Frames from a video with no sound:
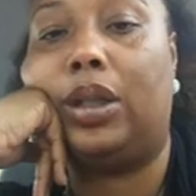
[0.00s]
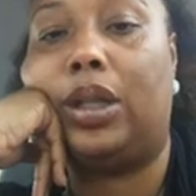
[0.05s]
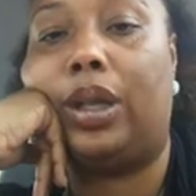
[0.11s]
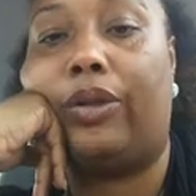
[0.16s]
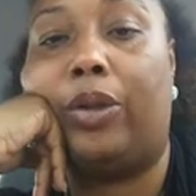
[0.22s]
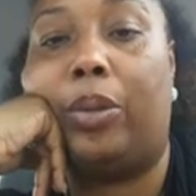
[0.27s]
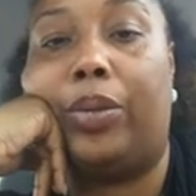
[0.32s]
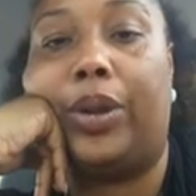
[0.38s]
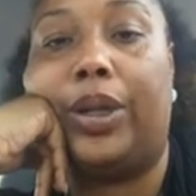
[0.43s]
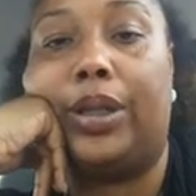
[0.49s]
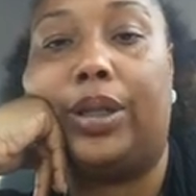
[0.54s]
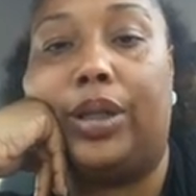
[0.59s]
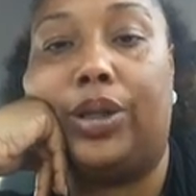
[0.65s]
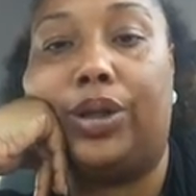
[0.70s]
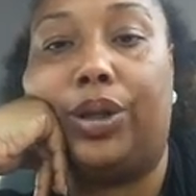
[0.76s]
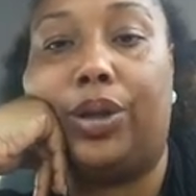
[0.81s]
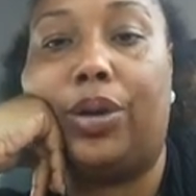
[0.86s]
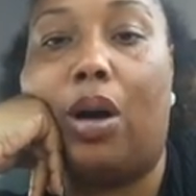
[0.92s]
Different
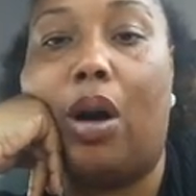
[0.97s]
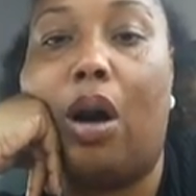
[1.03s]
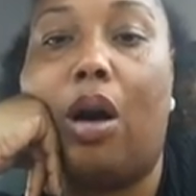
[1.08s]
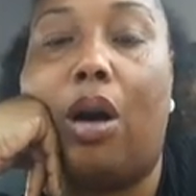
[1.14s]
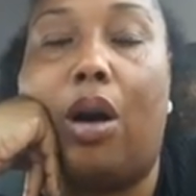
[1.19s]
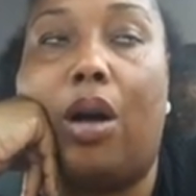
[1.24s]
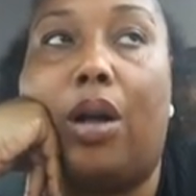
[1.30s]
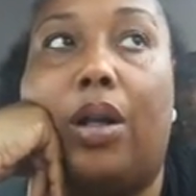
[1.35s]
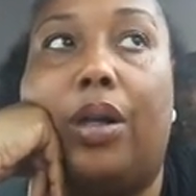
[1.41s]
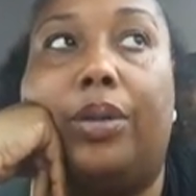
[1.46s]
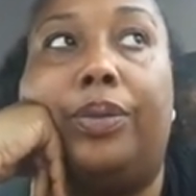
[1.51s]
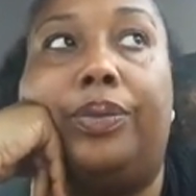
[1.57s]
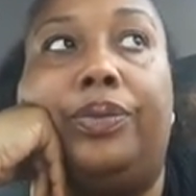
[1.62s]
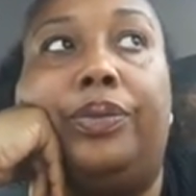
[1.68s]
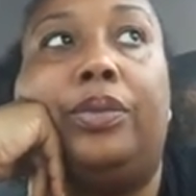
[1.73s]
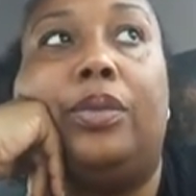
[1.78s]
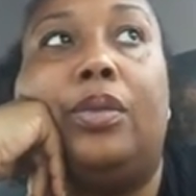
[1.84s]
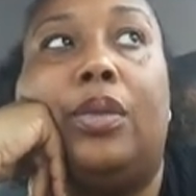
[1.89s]
places you call,
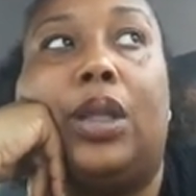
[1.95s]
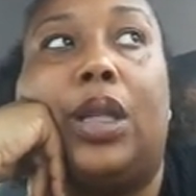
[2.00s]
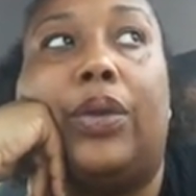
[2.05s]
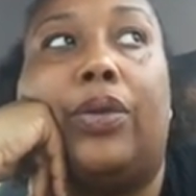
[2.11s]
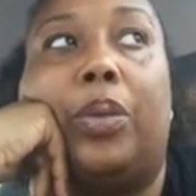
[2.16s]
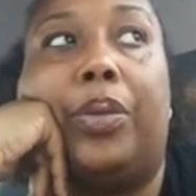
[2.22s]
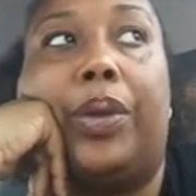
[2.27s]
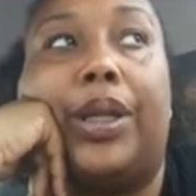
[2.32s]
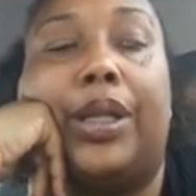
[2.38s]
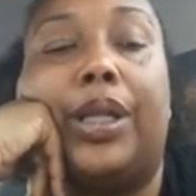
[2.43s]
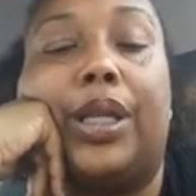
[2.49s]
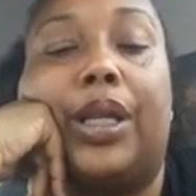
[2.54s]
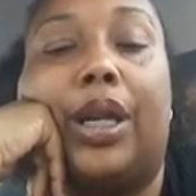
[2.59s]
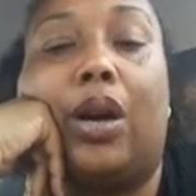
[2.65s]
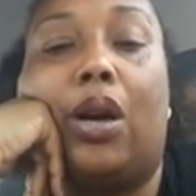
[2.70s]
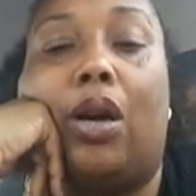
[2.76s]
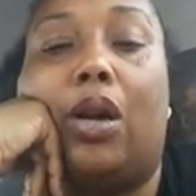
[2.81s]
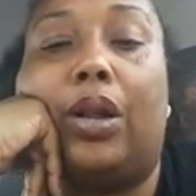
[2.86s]
different places
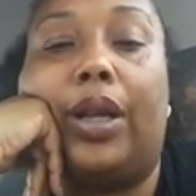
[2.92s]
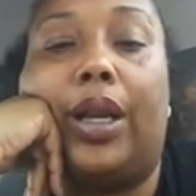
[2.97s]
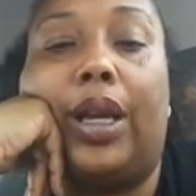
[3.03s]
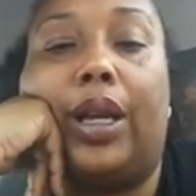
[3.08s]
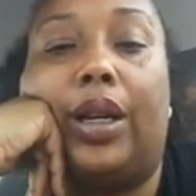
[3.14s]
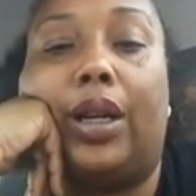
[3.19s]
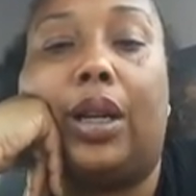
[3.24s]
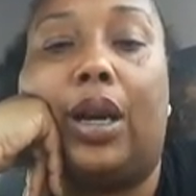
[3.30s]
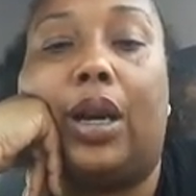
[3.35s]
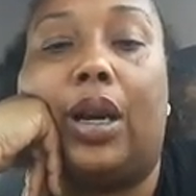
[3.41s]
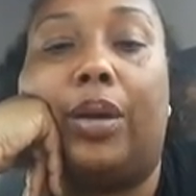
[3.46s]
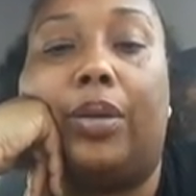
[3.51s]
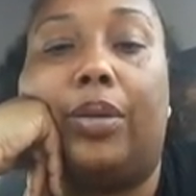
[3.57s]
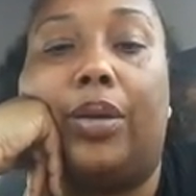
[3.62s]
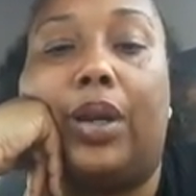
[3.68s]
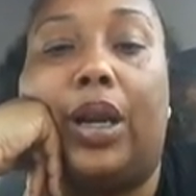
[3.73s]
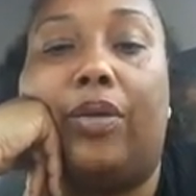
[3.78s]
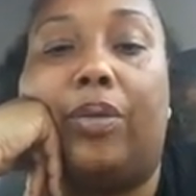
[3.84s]
that call in,
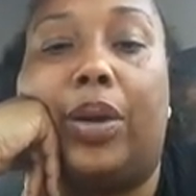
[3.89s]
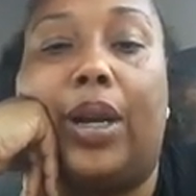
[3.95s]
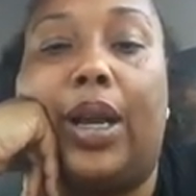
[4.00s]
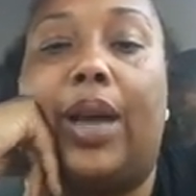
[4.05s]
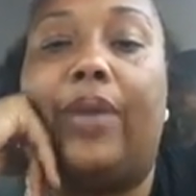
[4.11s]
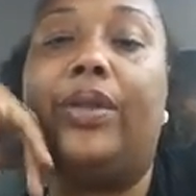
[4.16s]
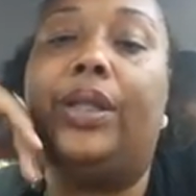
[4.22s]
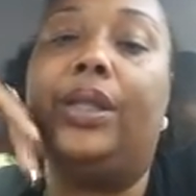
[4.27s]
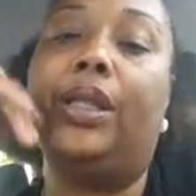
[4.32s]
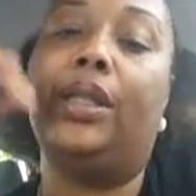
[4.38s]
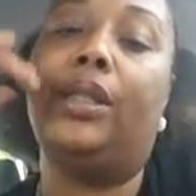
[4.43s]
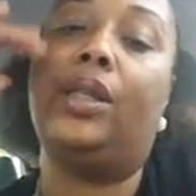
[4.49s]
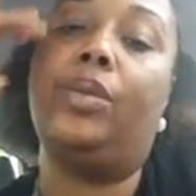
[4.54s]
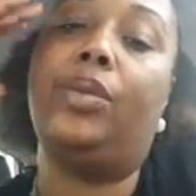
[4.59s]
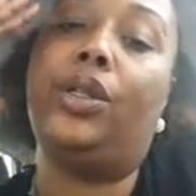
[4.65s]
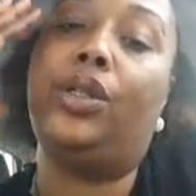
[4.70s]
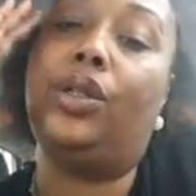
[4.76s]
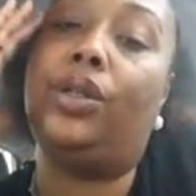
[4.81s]
they've been having
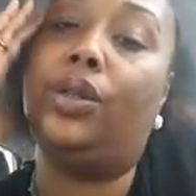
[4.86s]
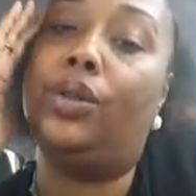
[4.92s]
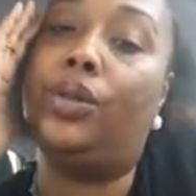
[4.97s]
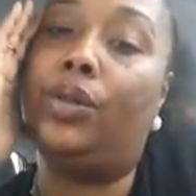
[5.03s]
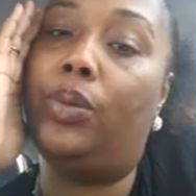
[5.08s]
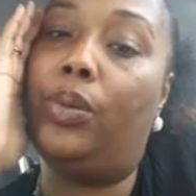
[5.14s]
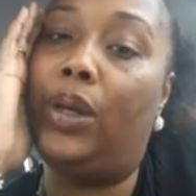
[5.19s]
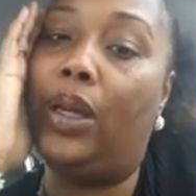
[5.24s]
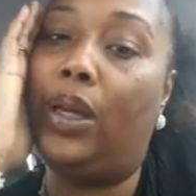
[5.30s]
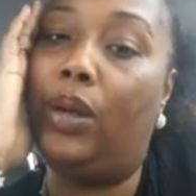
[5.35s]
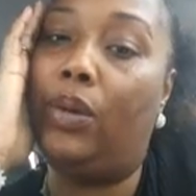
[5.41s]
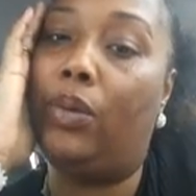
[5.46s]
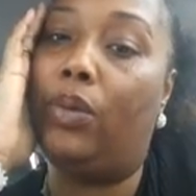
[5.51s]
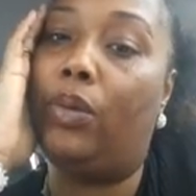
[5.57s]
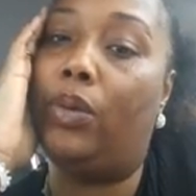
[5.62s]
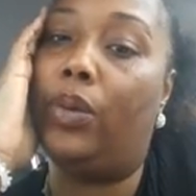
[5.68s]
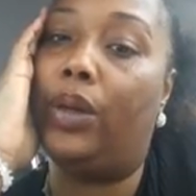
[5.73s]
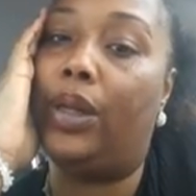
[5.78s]
system issues.
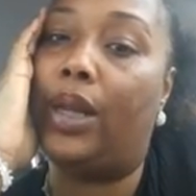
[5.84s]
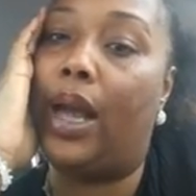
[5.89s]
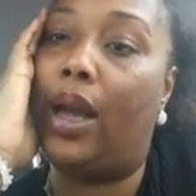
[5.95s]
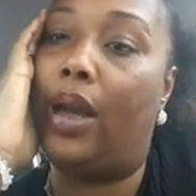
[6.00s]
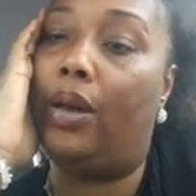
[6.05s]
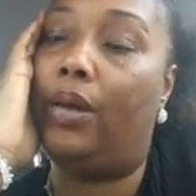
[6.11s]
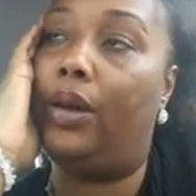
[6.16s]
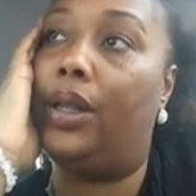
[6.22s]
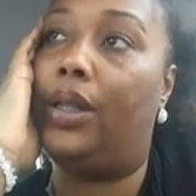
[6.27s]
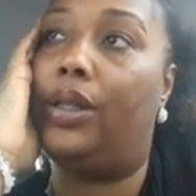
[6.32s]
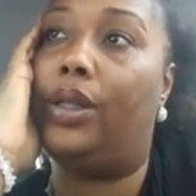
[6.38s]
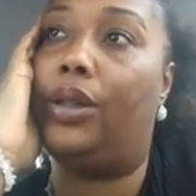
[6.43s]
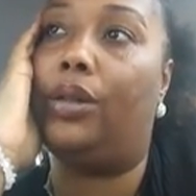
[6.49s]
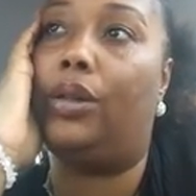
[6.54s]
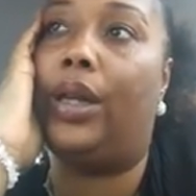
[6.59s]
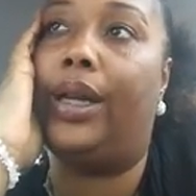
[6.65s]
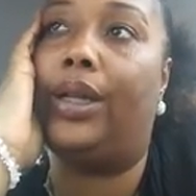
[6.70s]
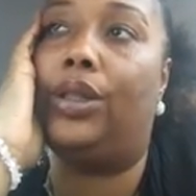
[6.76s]
We were down
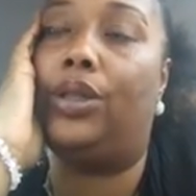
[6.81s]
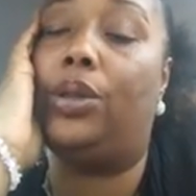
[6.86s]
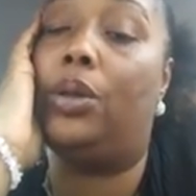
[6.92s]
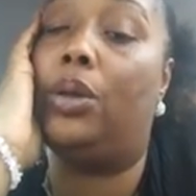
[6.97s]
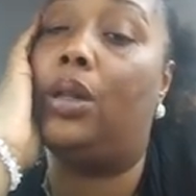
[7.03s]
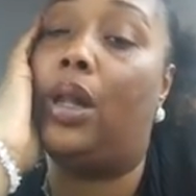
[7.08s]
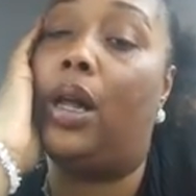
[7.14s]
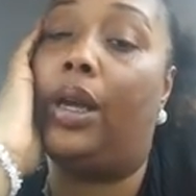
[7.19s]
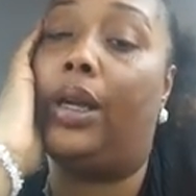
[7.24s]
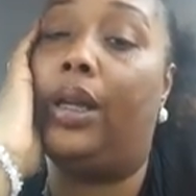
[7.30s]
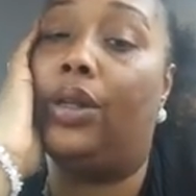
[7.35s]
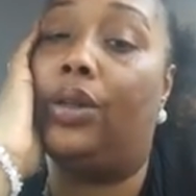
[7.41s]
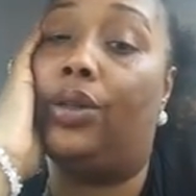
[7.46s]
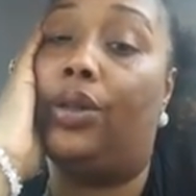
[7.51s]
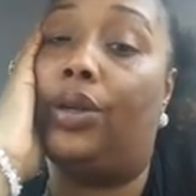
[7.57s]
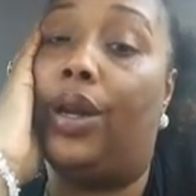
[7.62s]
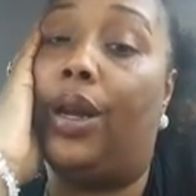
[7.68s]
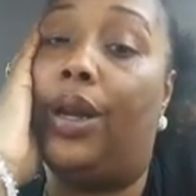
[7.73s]
until like 2 o'clock
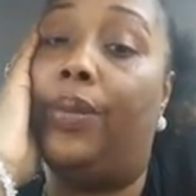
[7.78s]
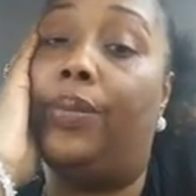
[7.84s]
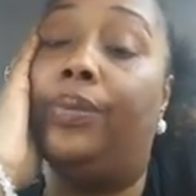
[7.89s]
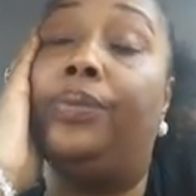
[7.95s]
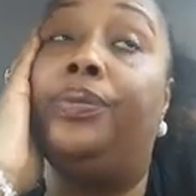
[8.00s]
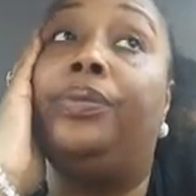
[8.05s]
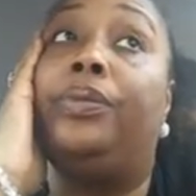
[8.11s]
yesterday.